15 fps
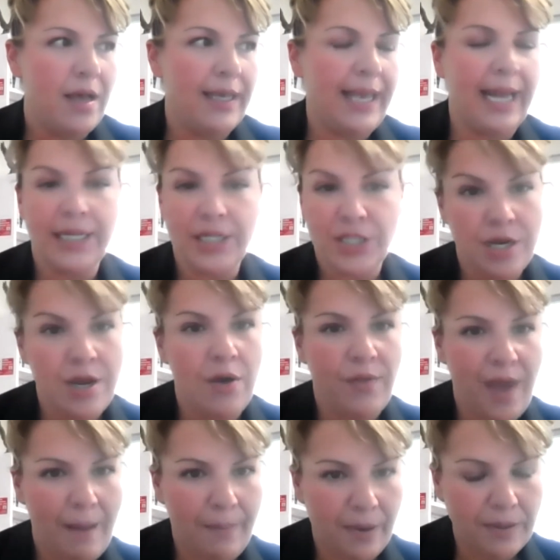getting to know
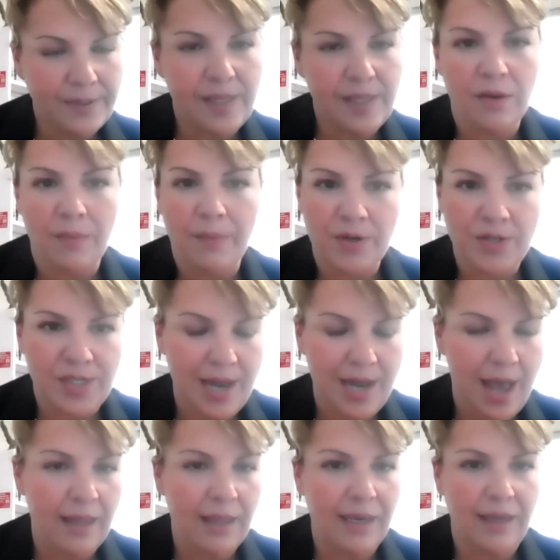that person, their
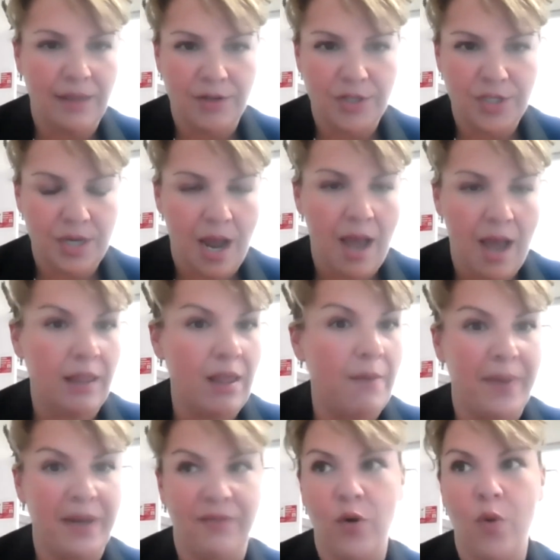personality, their style,
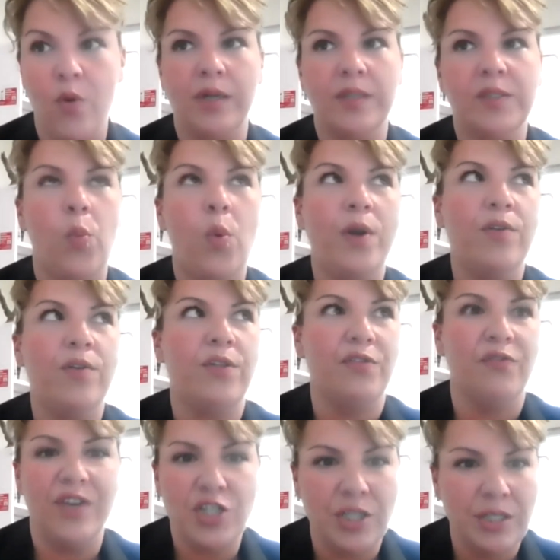but of course, what are their
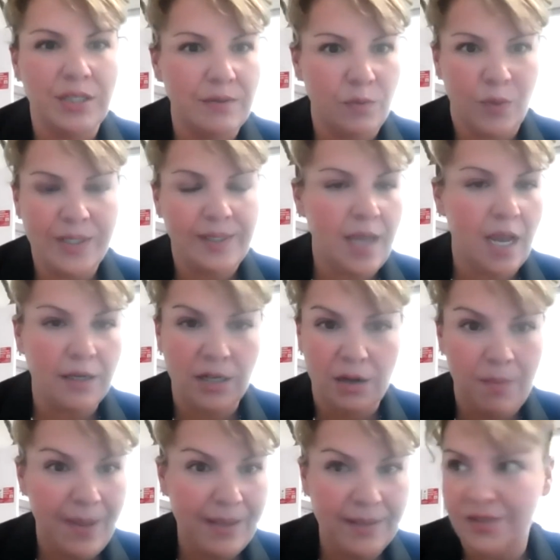vision? What is Dr.
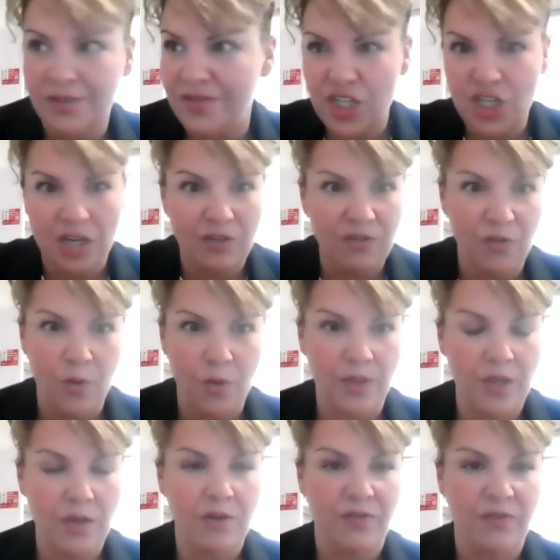Coppell's vision for
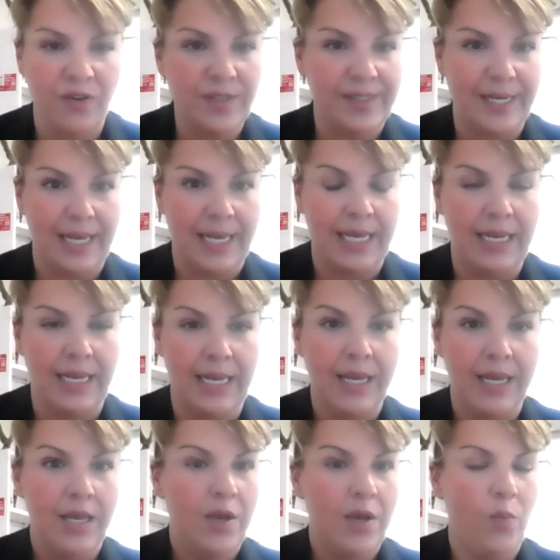the university? He
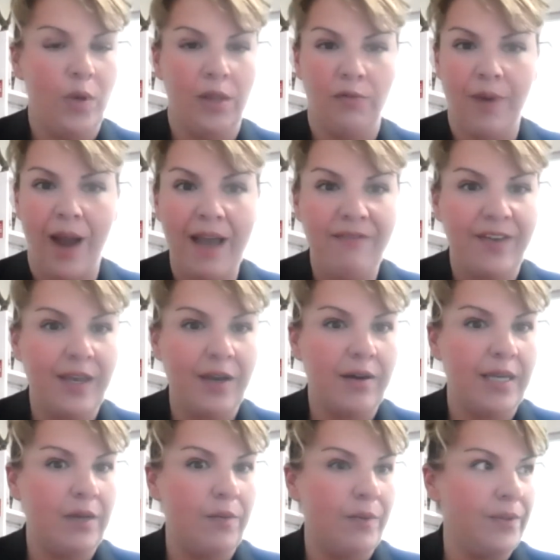will arrive here.
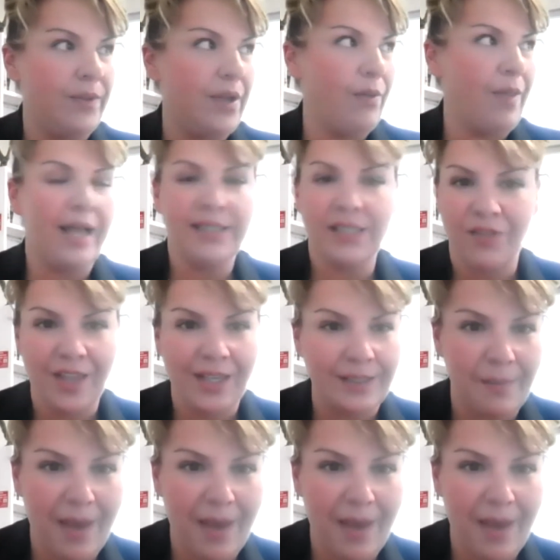He will know lots of things